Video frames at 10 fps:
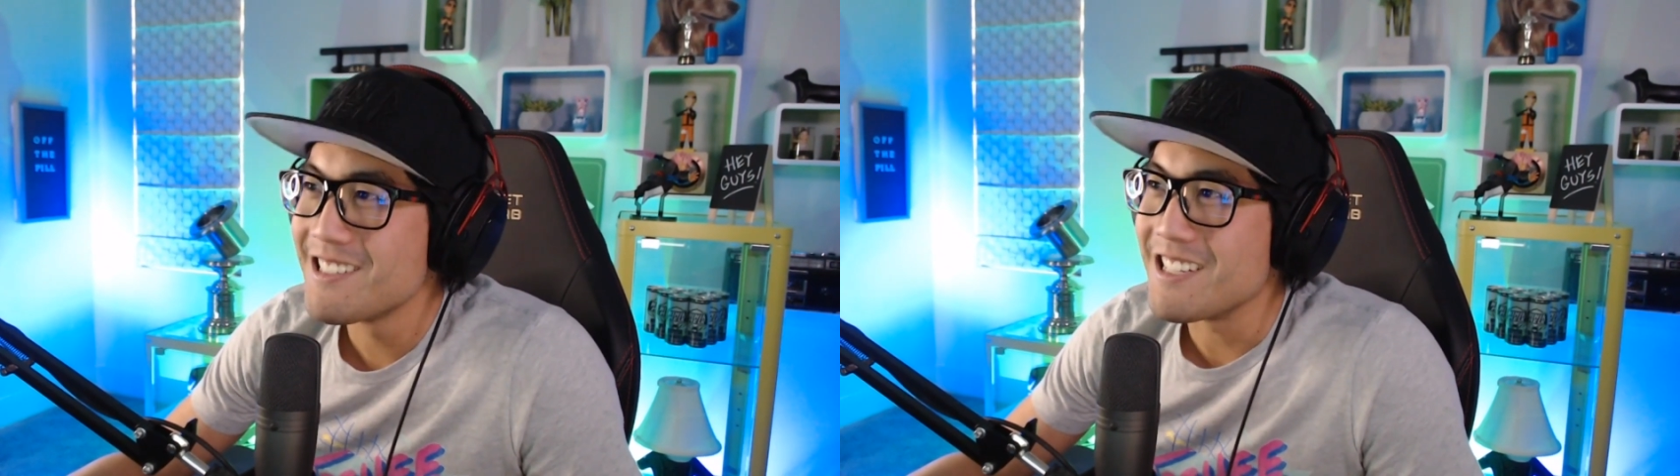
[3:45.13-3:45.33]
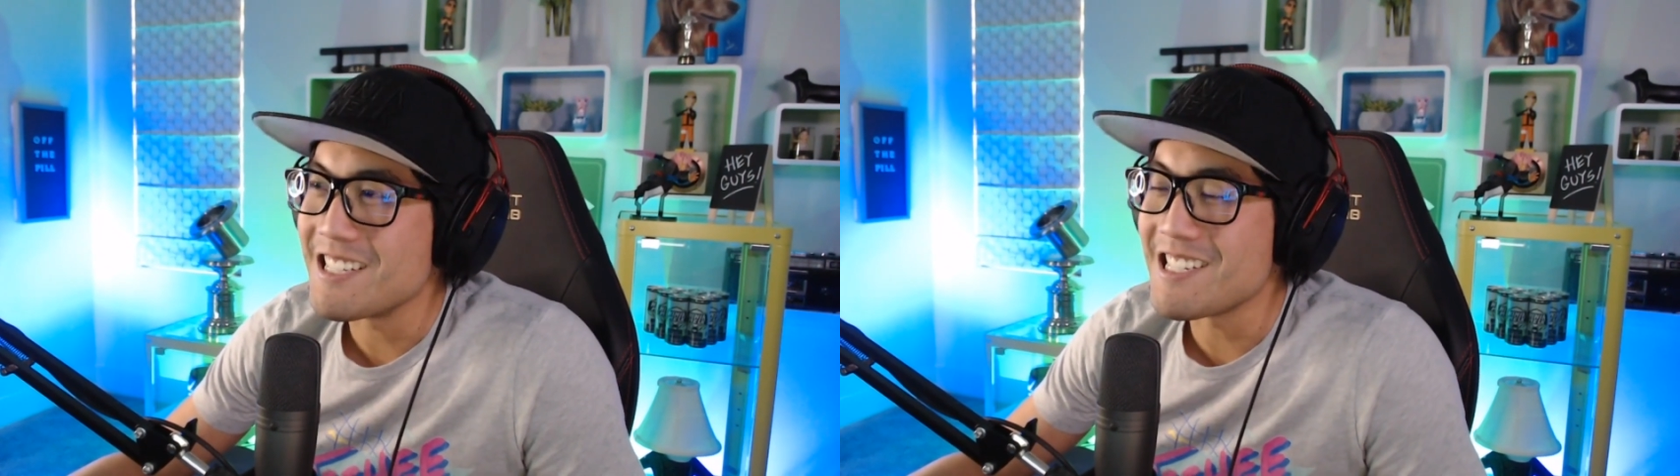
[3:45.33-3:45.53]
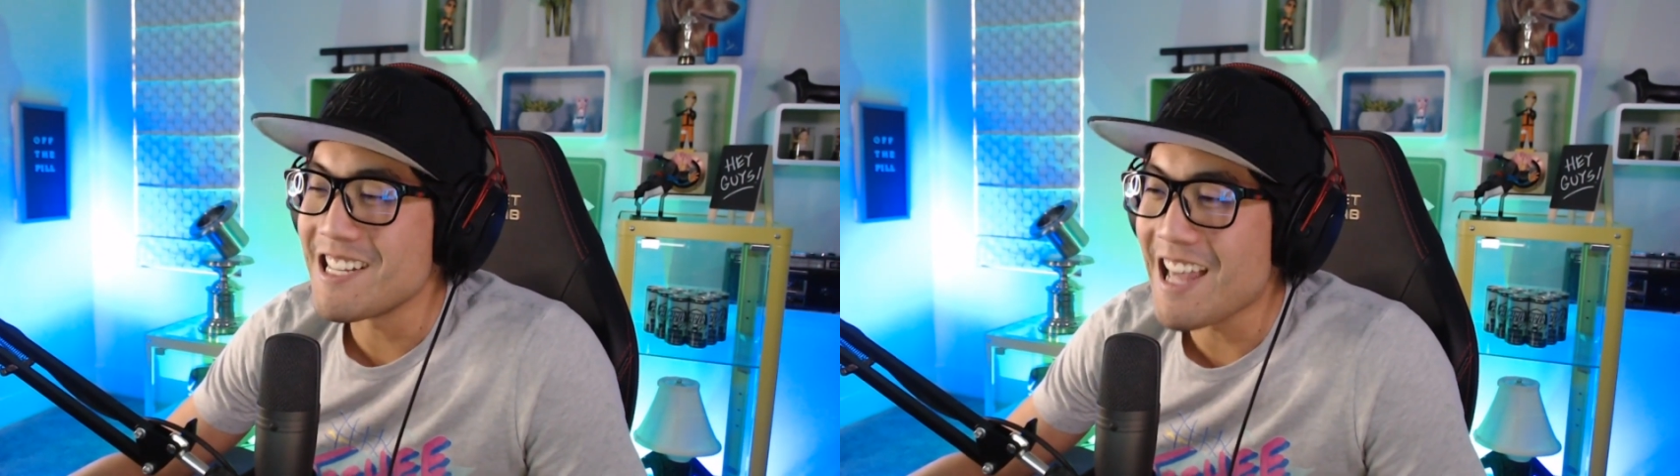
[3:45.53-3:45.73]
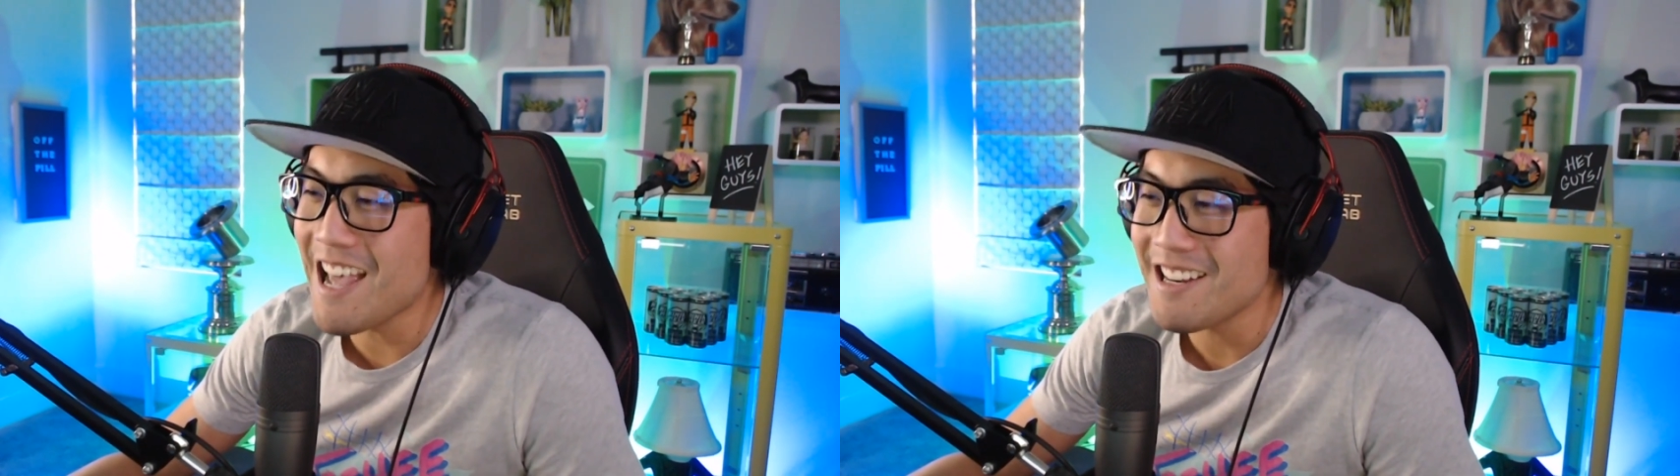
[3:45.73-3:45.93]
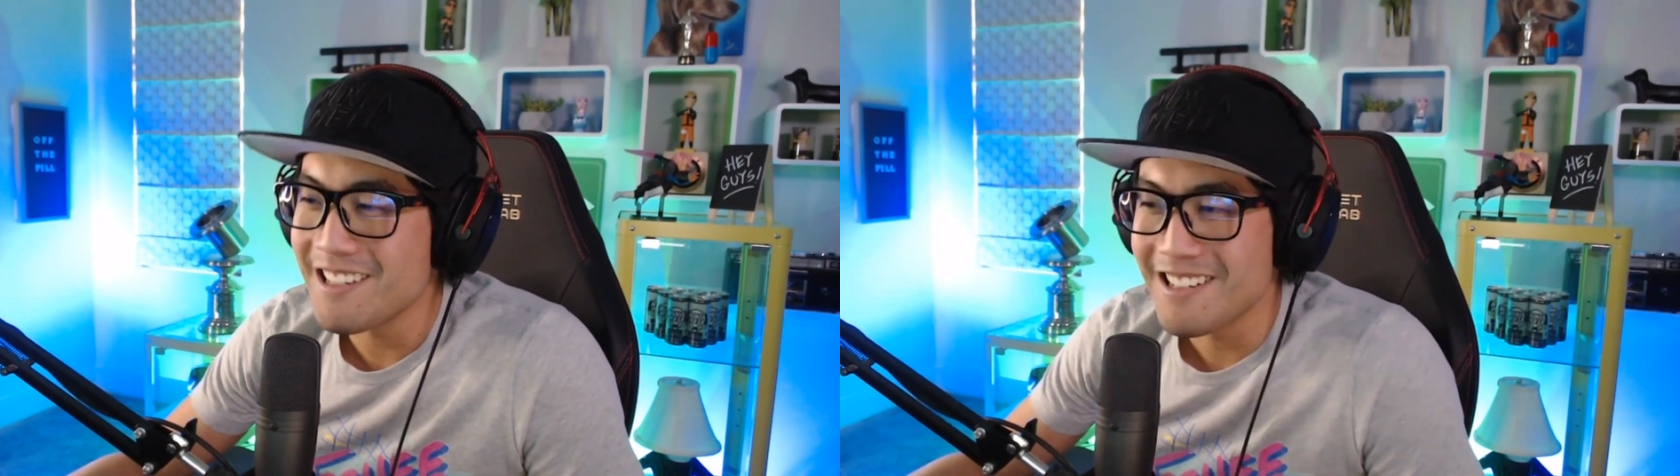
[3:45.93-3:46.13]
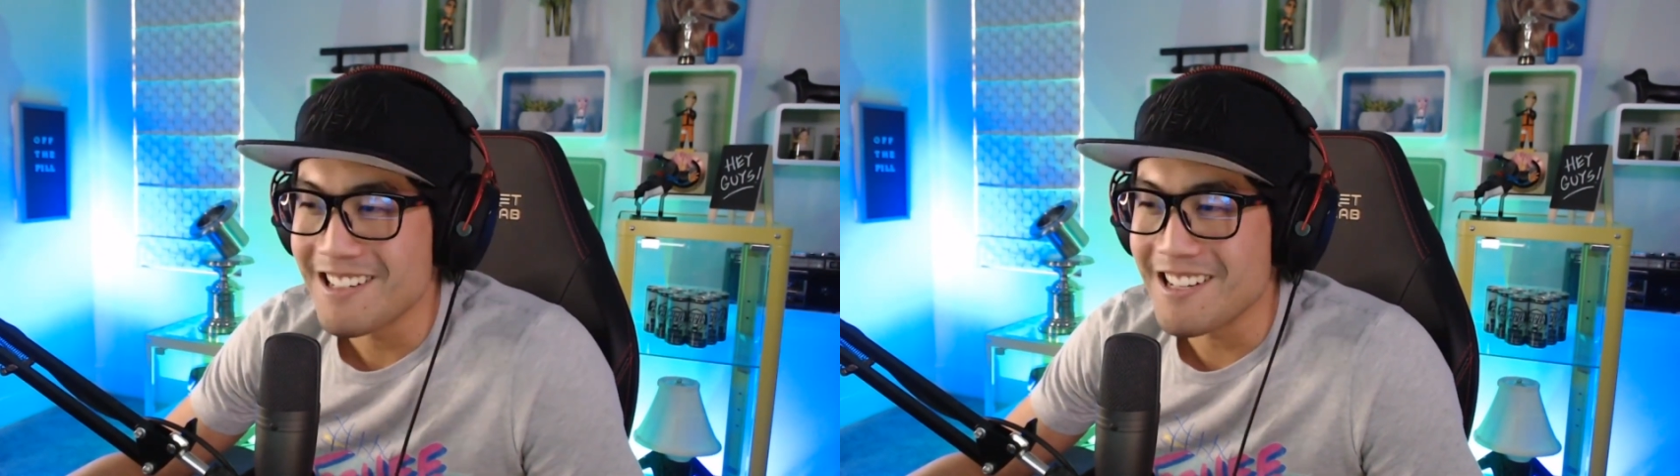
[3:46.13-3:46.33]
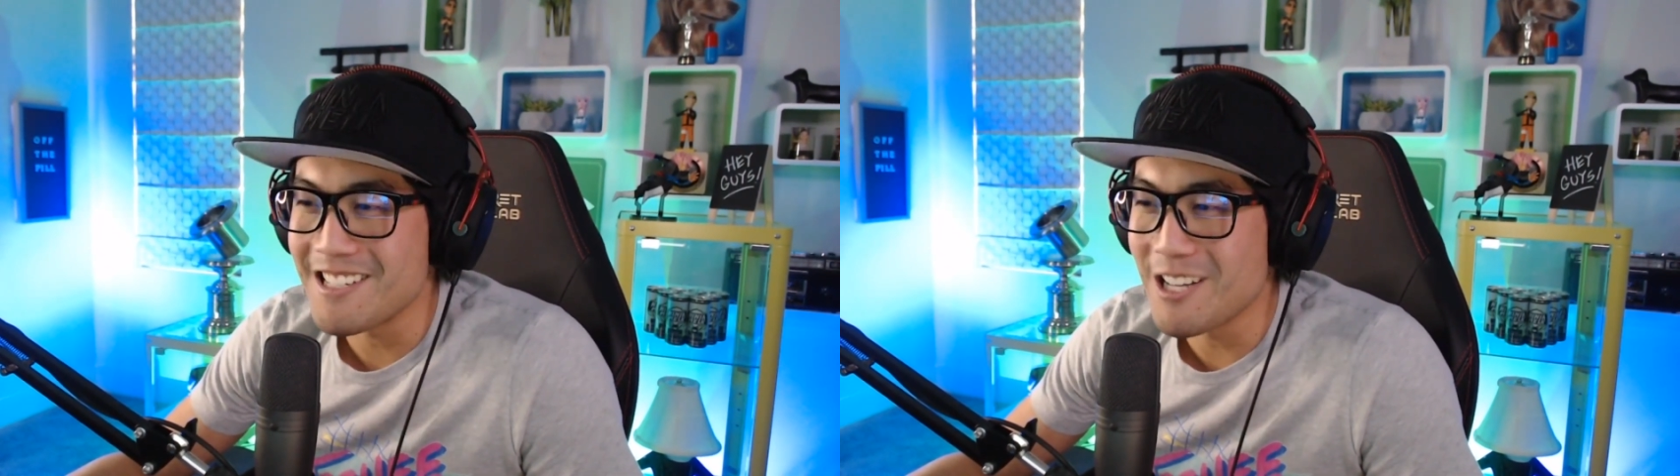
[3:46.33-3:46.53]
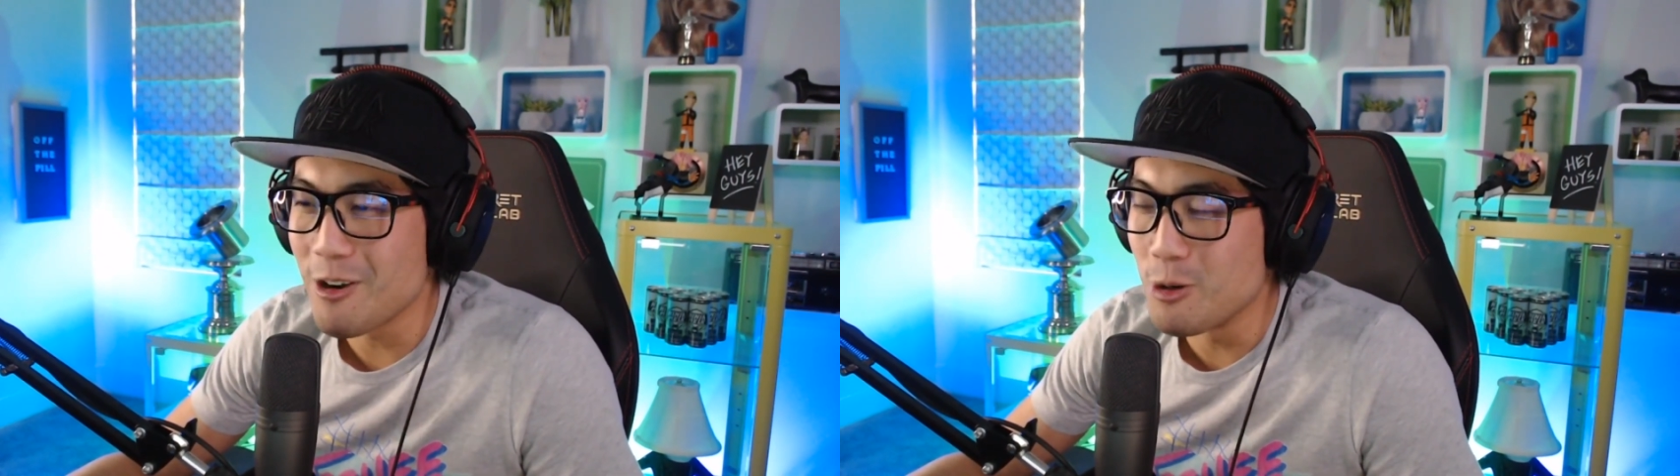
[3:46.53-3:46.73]
You see that? You
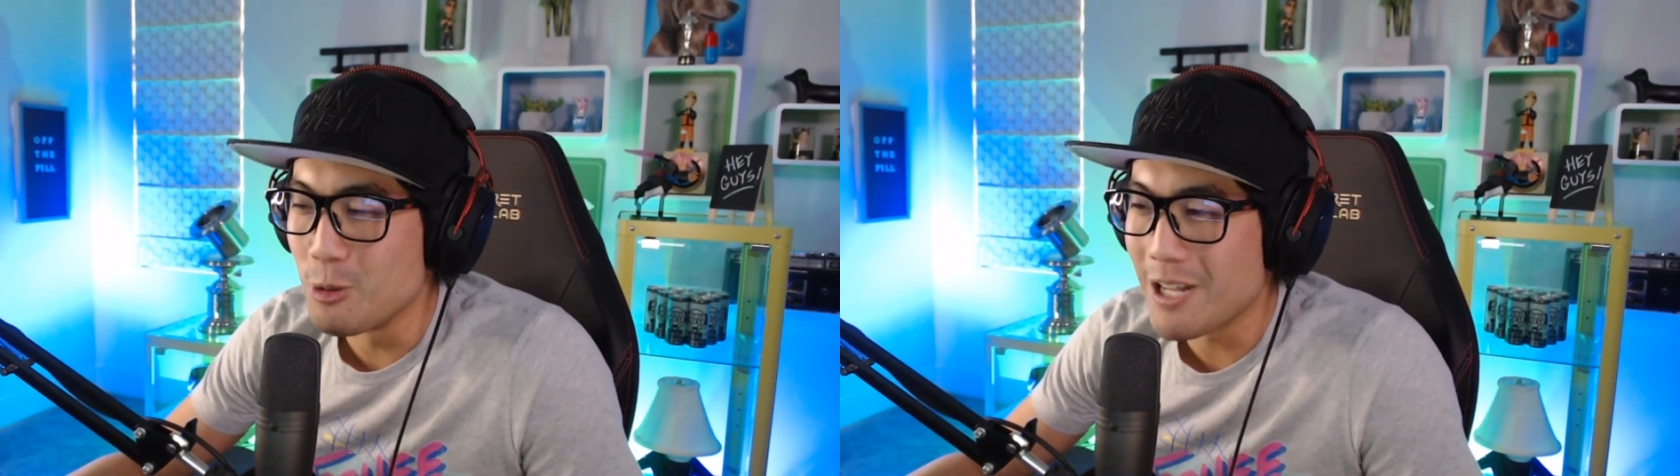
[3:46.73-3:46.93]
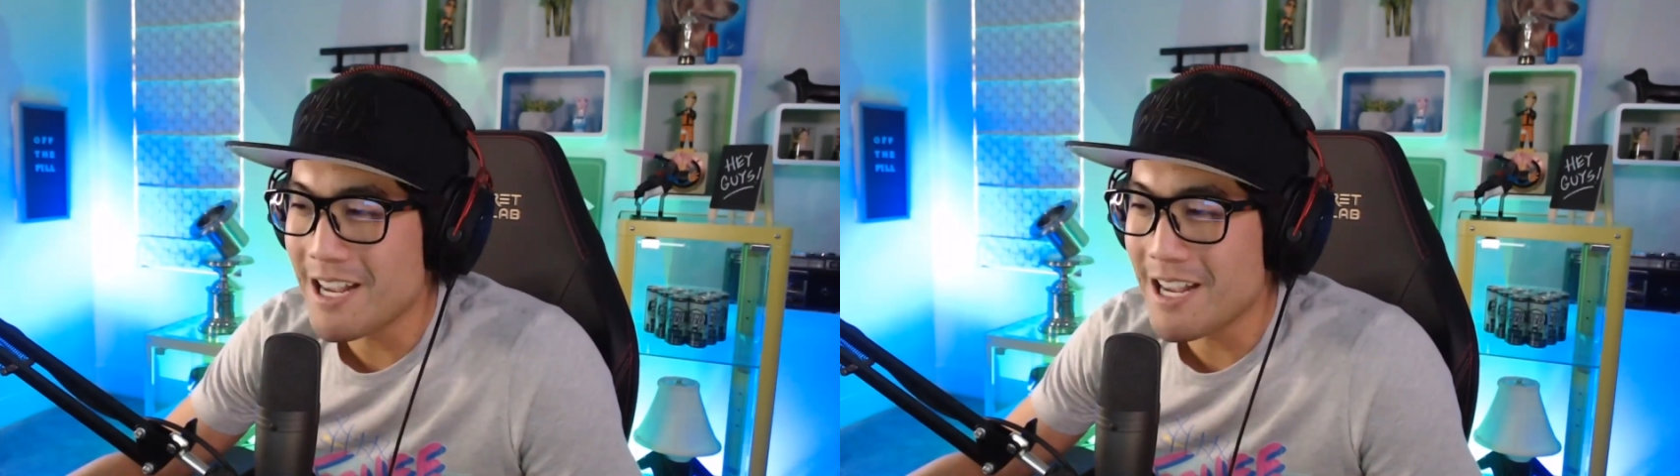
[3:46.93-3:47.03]
see how cool